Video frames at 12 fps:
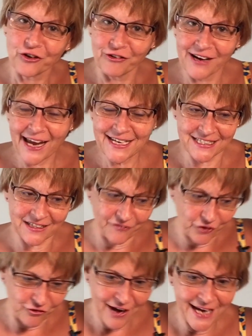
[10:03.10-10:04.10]

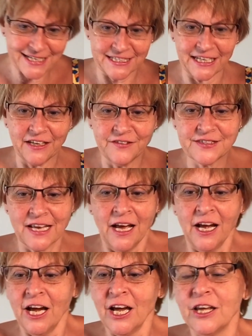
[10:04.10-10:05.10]
creatives,
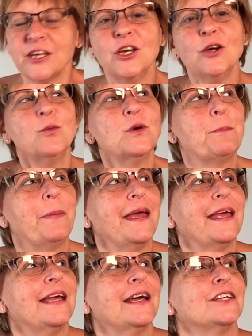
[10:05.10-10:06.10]
you would
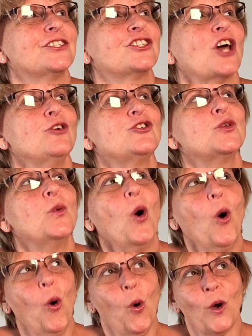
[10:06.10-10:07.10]
be social
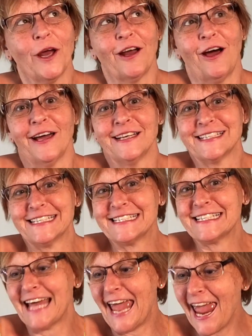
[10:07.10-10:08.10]
organisers,
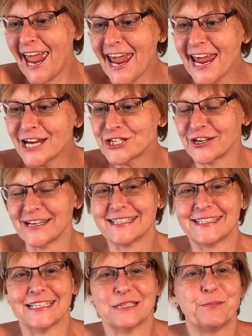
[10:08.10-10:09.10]

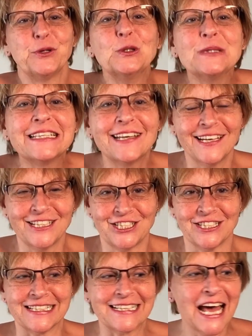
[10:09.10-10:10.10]
hairdressers,
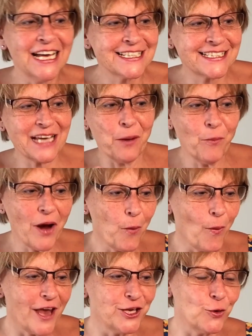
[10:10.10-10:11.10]
beauticians, somewhere
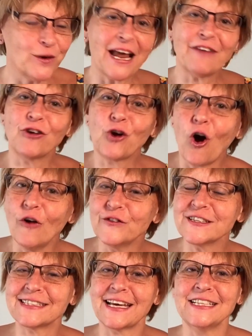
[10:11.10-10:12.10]
where you can have a
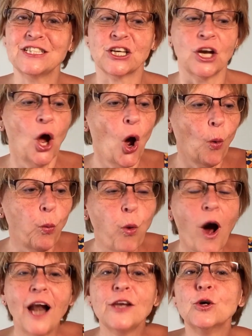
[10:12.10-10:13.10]
conversation
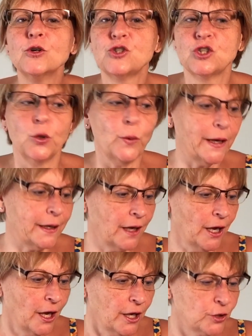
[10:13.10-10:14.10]
while you're doing
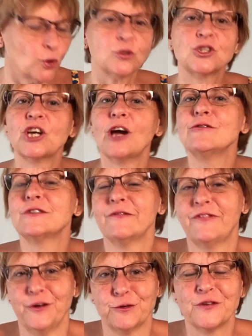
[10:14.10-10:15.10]
your chosen
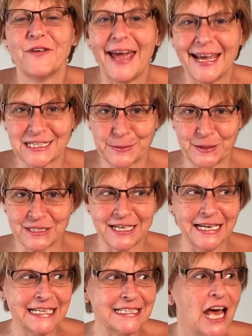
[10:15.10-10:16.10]
field of
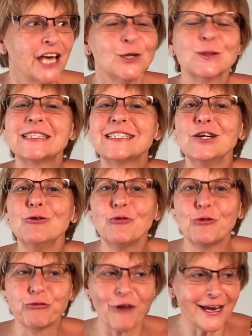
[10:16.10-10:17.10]
expertise. You're still
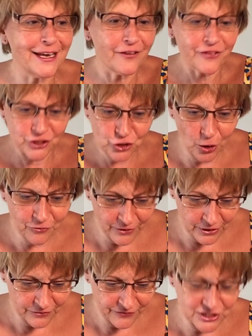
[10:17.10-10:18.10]
great at
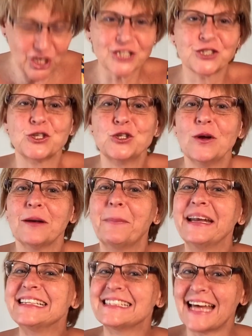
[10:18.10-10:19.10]
the task you're doing,
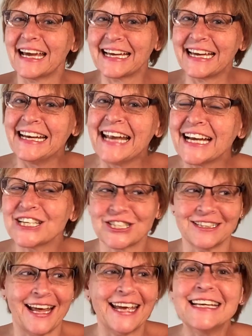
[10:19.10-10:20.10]
but it's that
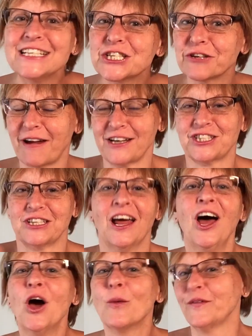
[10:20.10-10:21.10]
connection, that interaction
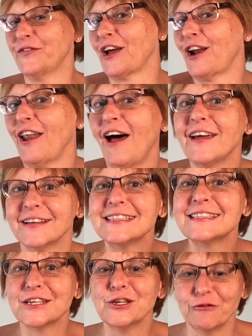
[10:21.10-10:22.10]
with the
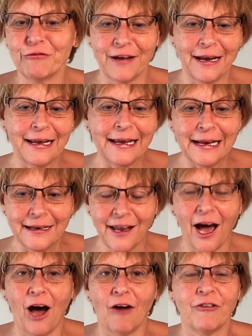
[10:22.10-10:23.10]
clients that you really
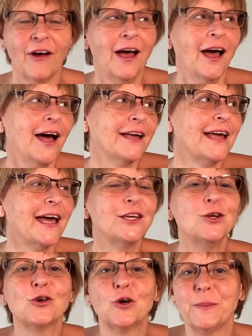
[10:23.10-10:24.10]
love. Again,
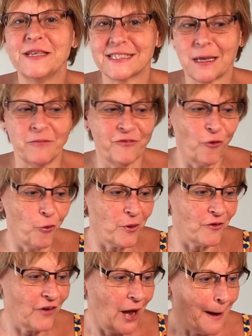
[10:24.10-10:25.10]
you could be some form
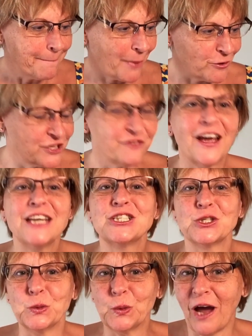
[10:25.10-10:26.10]
of
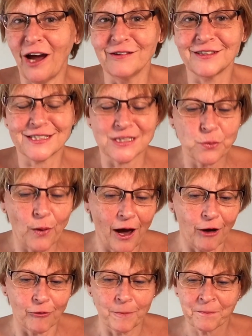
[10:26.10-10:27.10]
motivational coach as
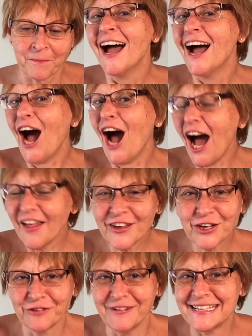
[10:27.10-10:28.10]
well. Other
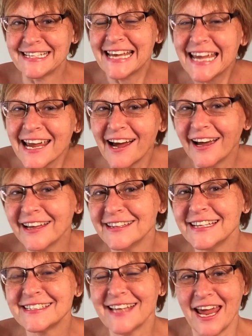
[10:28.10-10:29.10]
careers here in
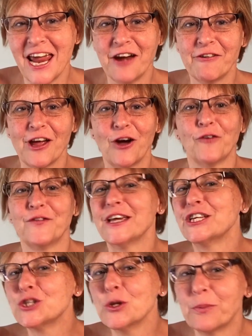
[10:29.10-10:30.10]
this area of the
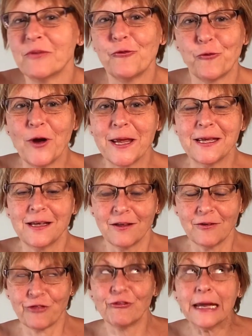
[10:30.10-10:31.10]
exuberant
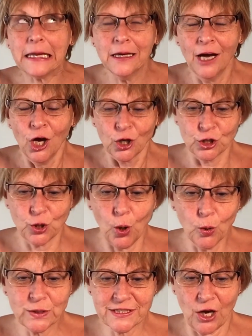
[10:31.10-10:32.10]
3 could
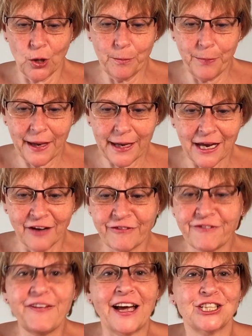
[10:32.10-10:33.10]
also be
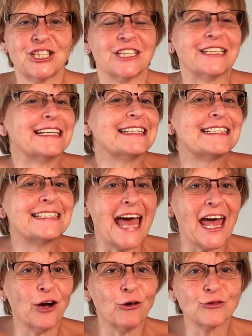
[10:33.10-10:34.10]
fashion,
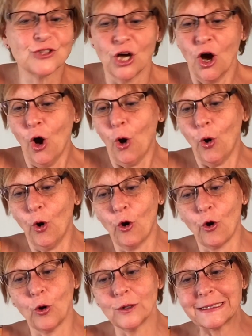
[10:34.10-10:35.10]
sales,
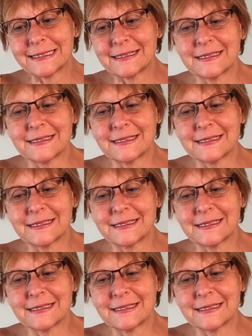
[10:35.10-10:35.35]
or